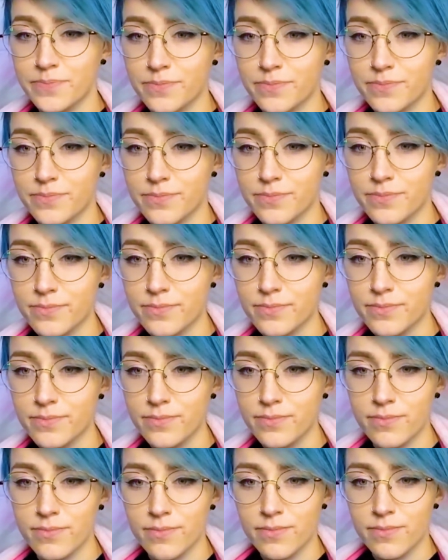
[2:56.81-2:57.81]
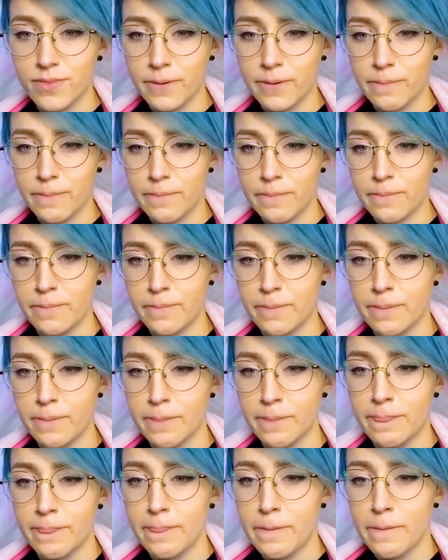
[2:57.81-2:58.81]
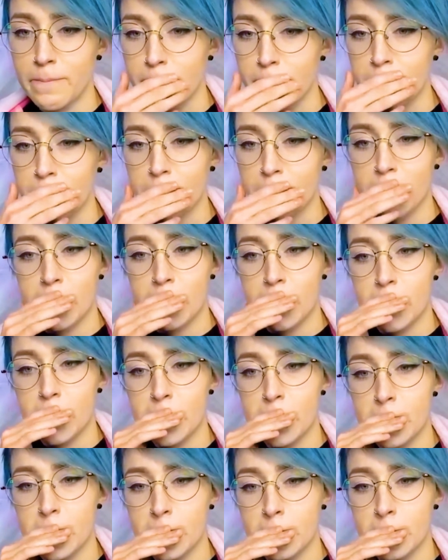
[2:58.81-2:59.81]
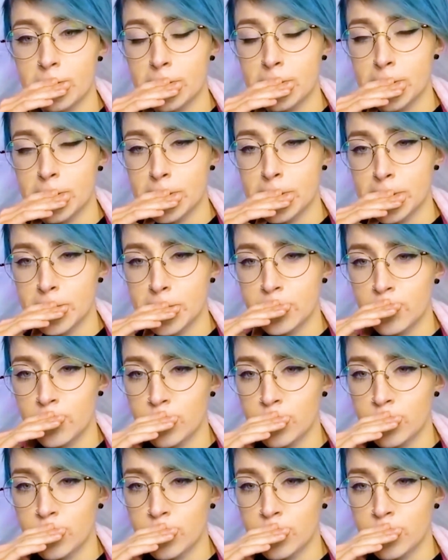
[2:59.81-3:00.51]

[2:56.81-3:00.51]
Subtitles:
(silence)